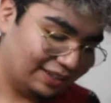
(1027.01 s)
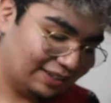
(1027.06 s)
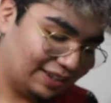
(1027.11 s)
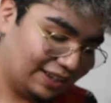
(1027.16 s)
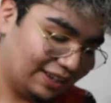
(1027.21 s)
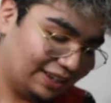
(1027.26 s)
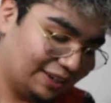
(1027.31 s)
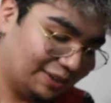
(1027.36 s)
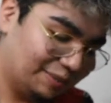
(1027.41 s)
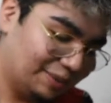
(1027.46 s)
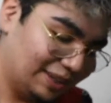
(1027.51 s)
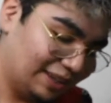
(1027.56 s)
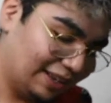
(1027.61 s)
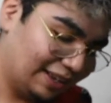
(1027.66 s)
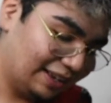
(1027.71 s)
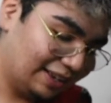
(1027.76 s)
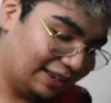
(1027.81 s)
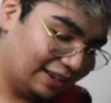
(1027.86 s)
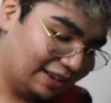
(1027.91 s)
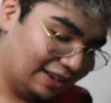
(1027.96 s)
They're not gonna be
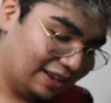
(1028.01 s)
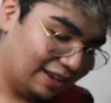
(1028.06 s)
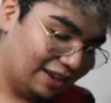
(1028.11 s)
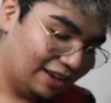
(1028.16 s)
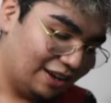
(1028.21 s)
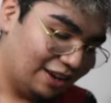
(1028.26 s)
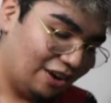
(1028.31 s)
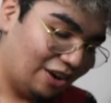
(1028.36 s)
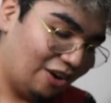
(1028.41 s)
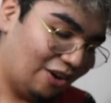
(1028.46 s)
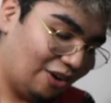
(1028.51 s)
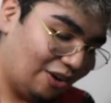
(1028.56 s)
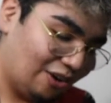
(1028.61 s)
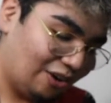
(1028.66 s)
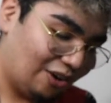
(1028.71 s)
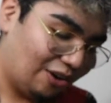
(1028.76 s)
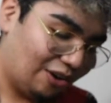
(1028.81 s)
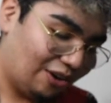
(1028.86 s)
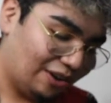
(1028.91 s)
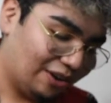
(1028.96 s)
like,
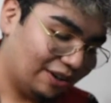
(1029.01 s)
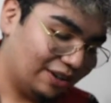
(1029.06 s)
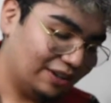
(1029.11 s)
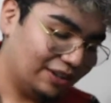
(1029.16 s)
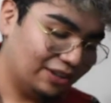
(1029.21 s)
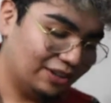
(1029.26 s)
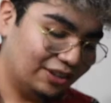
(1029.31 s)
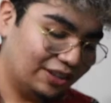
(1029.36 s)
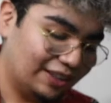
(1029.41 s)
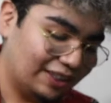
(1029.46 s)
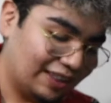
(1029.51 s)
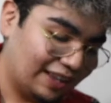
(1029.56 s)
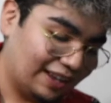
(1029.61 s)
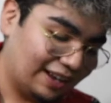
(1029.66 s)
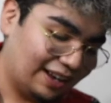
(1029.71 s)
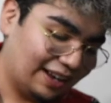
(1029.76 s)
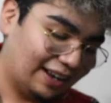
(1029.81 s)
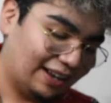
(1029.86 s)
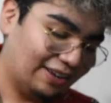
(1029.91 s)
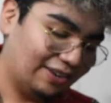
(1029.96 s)
"Aw, look at
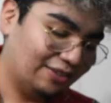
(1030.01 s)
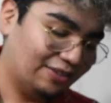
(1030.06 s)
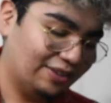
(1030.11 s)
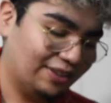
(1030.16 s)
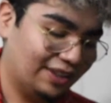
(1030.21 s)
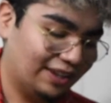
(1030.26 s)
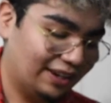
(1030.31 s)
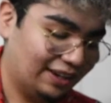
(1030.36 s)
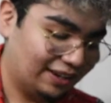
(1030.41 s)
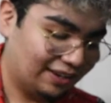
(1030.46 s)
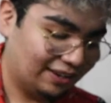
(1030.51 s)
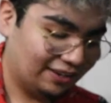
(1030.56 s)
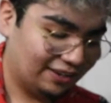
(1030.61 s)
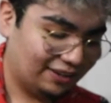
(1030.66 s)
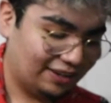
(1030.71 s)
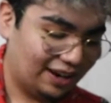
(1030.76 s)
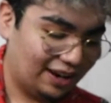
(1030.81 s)
that guy over there,